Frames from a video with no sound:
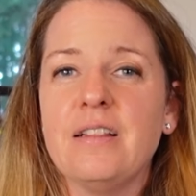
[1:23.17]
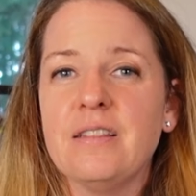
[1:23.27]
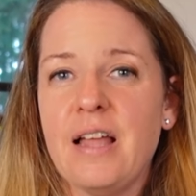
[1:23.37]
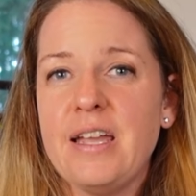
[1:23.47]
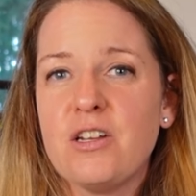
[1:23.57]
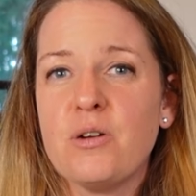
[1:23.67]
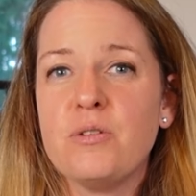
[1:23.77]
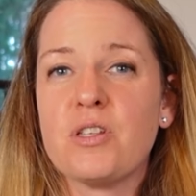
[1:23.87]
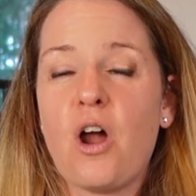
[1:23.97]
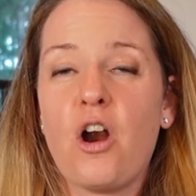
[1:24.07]
Light
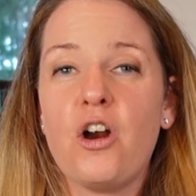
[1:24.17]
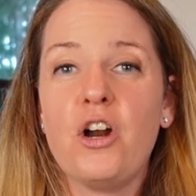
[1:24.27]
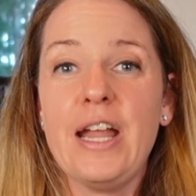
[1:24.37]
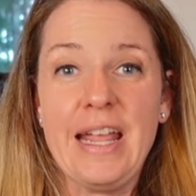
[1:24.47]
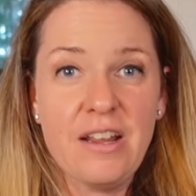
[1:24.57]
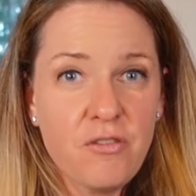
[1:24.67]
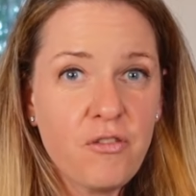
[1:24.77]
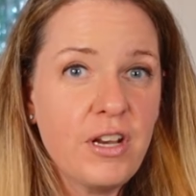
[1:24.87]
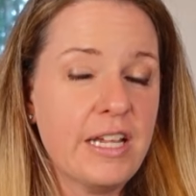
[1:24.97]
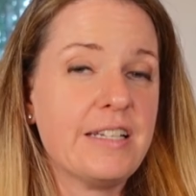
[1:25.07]
codes are
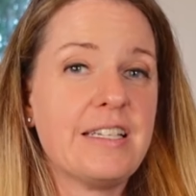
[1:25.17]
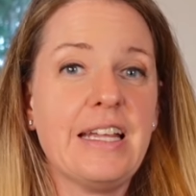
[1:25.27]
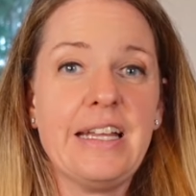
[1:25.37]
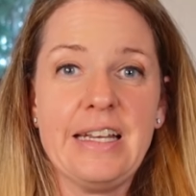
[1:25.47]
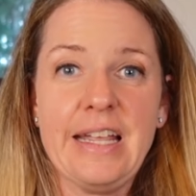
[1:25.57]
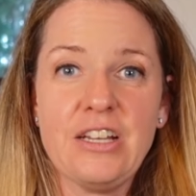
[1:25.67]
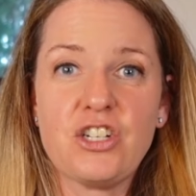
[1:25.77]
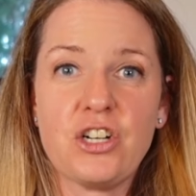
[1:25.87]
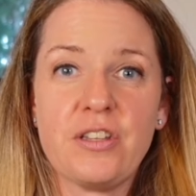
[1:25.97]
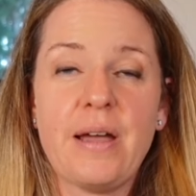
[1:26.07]
infinite in
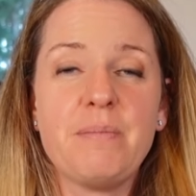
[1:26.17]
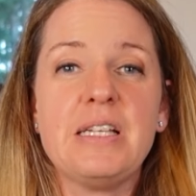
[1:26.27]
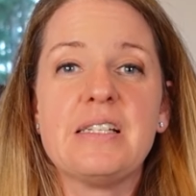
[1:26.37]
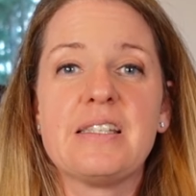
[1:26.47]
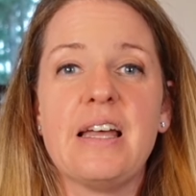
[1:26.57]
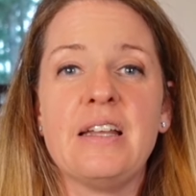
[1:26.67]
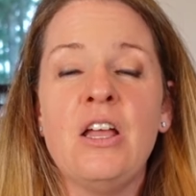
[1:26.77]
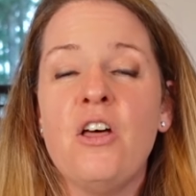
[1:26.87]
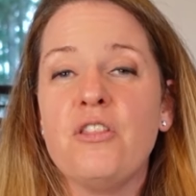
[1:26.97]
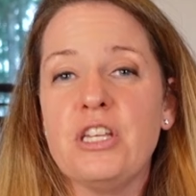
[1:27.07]
nature. That means that
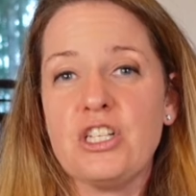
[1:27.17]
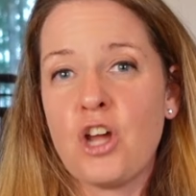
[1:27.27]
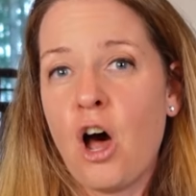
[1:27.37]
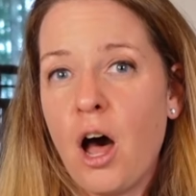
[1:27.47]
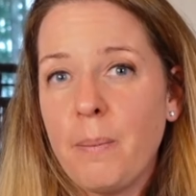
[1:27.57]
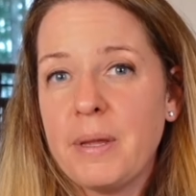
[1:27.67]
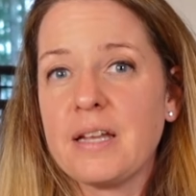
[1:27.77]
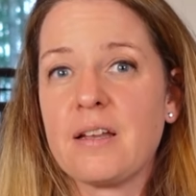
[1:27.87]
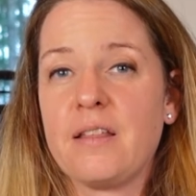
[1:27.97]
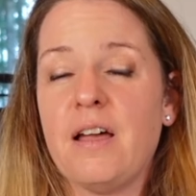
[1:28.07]
the
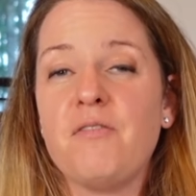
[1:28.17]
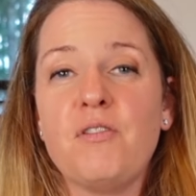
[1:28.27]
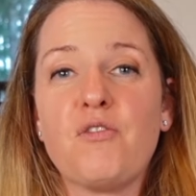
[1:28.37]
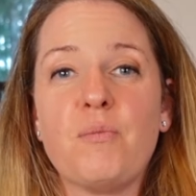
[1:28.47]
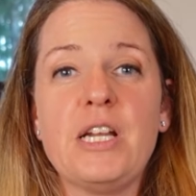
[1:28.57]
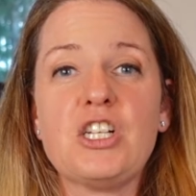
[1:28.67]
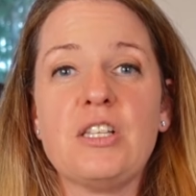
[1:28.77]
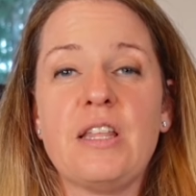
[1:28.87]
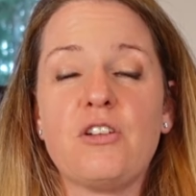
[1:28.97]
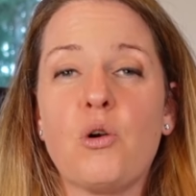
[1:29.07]
topic of
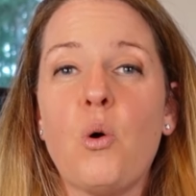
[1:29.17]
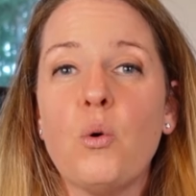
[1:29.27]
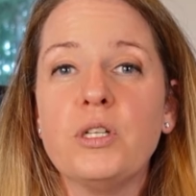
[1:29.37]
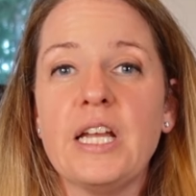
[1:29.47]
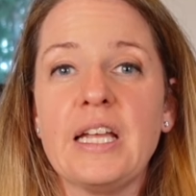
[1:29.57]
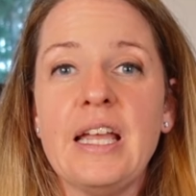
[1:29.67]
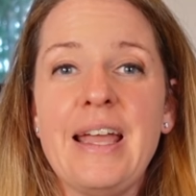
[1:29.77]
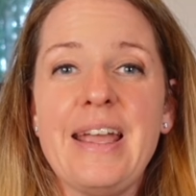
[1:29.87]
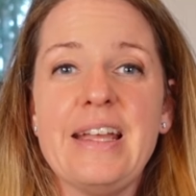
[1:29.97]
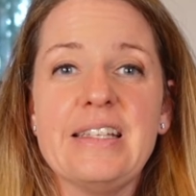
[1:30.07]
information that they're holding
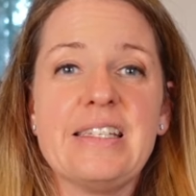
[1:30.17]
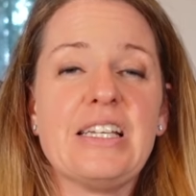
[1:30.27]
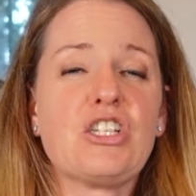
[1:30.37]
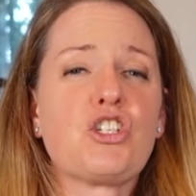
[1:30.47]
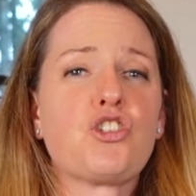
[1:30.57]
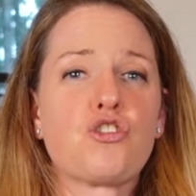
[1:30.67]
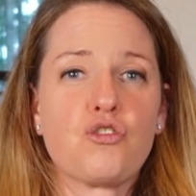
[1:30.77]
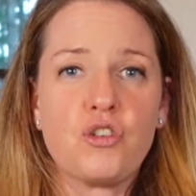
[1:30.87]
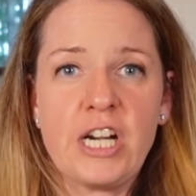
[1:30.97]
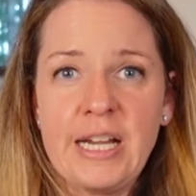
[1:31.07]
is
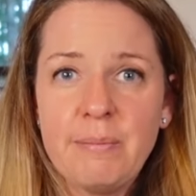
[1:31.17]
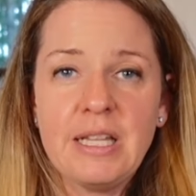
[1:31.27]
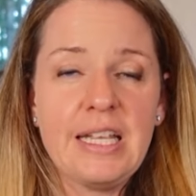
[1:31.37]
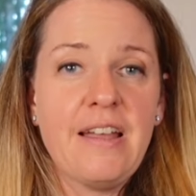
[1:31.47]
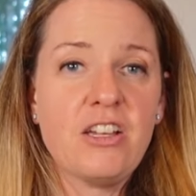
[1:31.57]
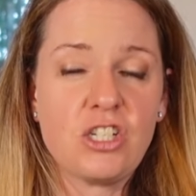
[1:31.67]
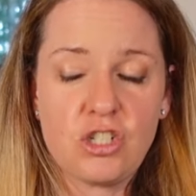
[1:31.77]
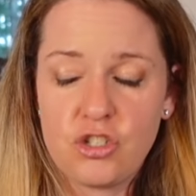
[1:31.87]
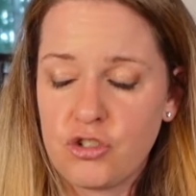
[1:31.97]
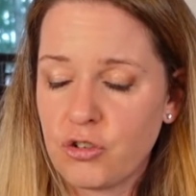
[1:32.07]
extremely,
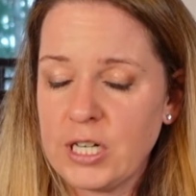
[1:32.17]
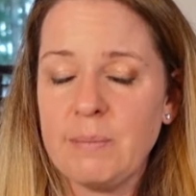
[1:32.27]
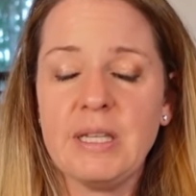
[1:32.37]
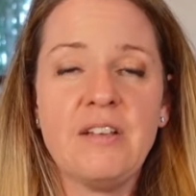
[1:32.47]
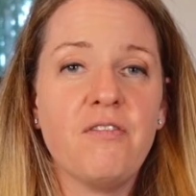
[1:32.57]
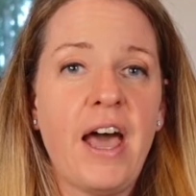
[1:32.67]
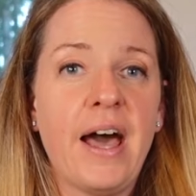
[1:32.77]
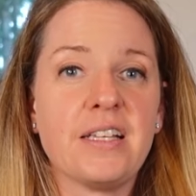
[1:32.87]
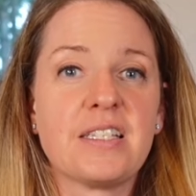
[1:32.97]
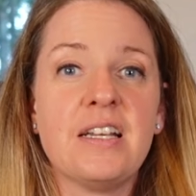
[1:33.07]
extremely
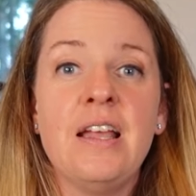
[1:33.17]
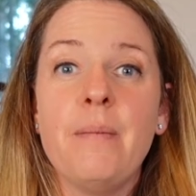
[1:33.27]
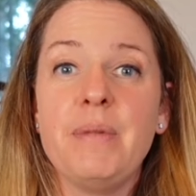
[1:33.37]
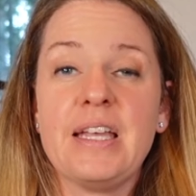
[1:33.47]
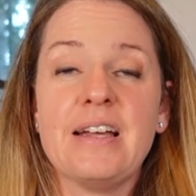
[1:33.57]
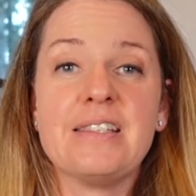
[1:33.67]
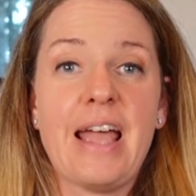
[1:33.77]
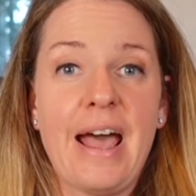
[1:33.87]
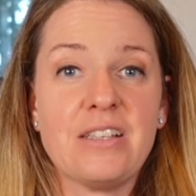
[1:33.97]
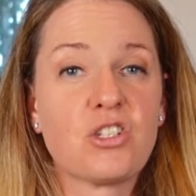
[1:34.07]
vast because
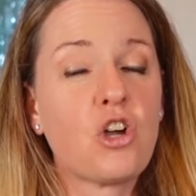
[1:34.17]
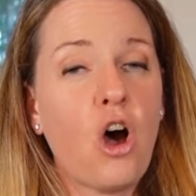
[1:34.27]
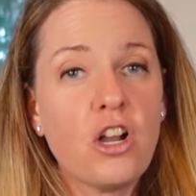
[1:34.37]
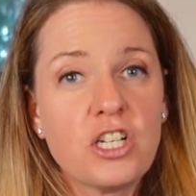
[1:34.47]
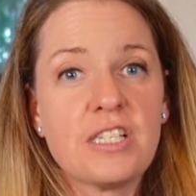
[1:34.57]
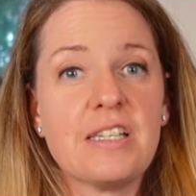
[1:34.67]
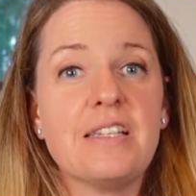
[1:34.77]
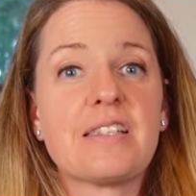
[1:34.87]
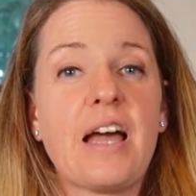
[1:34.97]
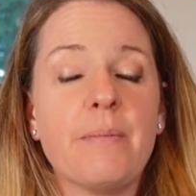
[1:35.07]
as
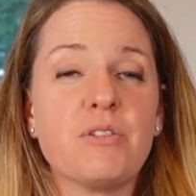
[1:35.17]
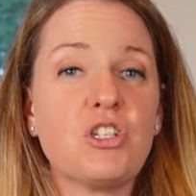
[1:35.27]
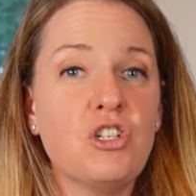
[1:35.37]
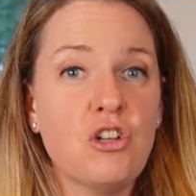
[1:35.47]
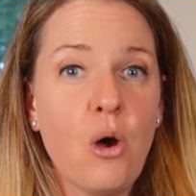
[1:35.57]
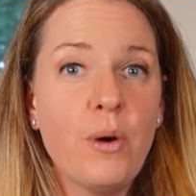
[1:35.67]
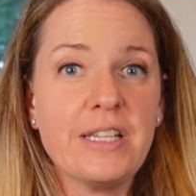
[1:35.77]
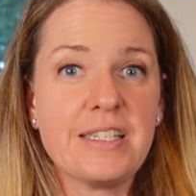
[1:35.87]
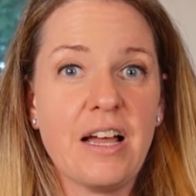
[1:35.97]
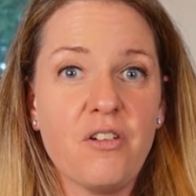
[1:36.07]
consciousness comes to know
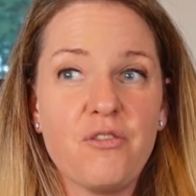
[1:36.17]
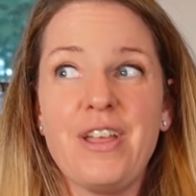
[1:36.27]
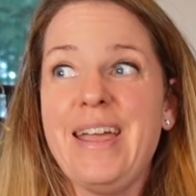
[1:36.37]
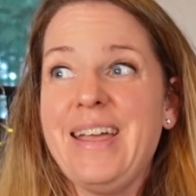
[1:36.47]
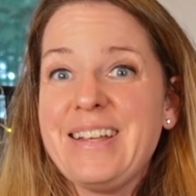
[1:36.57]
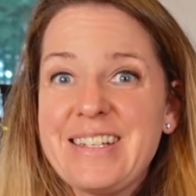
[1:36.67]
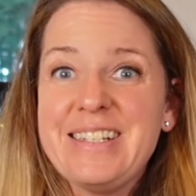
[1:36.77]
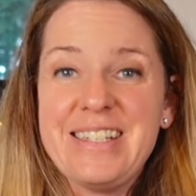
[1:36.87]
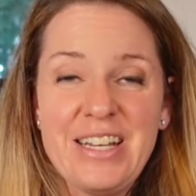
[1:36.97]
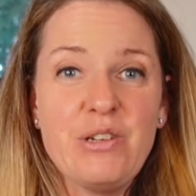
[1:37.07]
itself, it
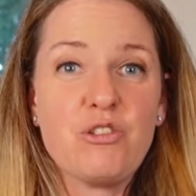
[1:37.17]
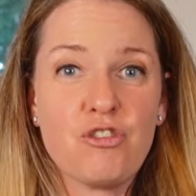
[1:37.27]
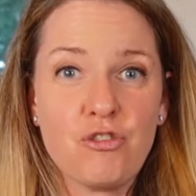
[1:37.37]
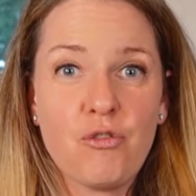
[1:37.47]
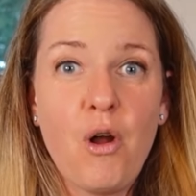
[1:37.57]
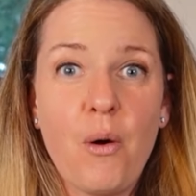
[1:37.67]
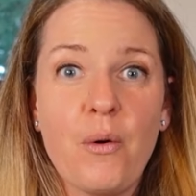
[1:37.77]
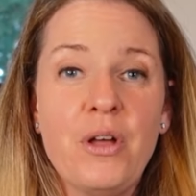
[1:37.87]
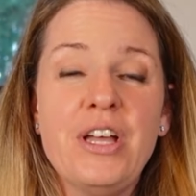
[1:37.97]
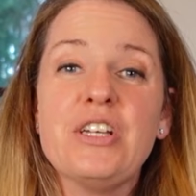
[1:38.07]
continues to grow.